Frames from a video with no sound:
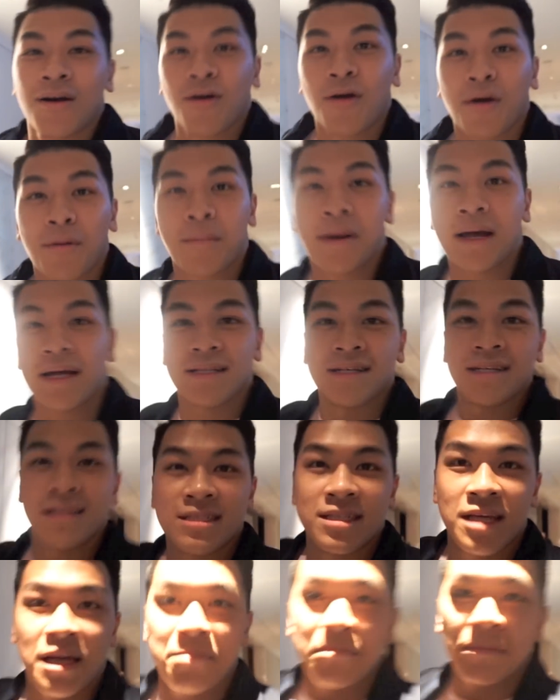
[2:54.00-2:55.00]
We're back to the
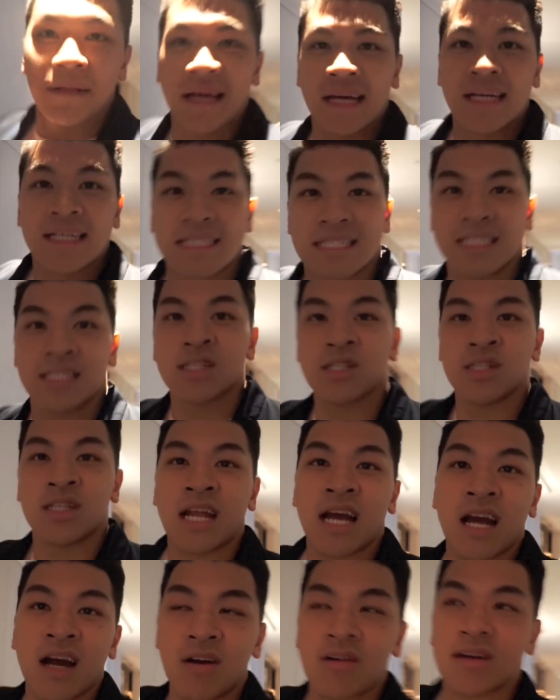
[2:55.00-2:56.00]
same place to
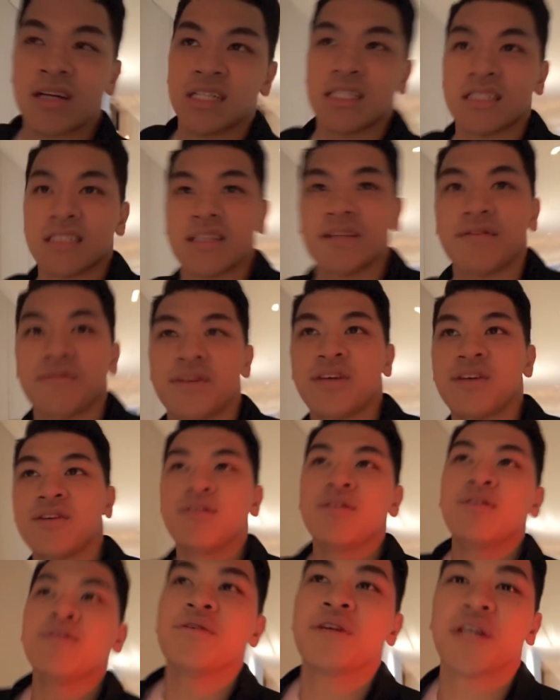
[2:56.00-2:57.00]
now
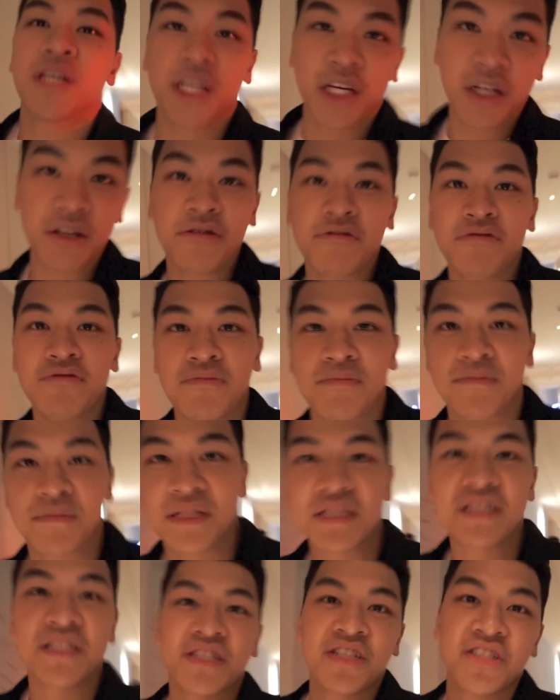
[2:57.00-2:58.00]
interview Hugh,
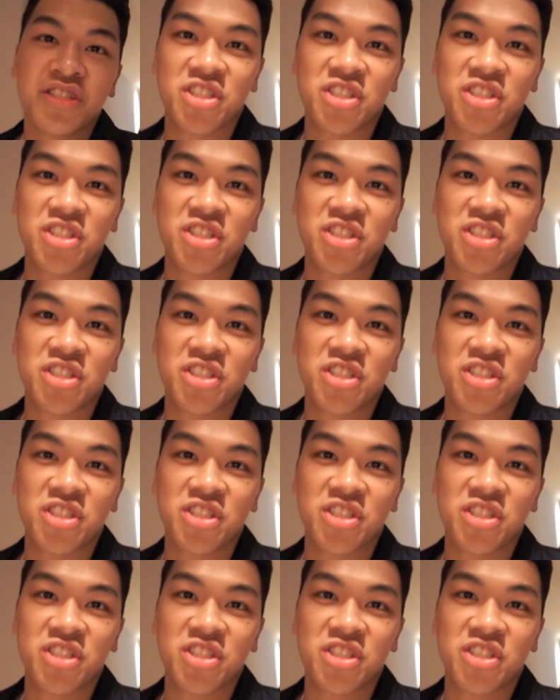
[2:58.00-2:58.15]
Mr.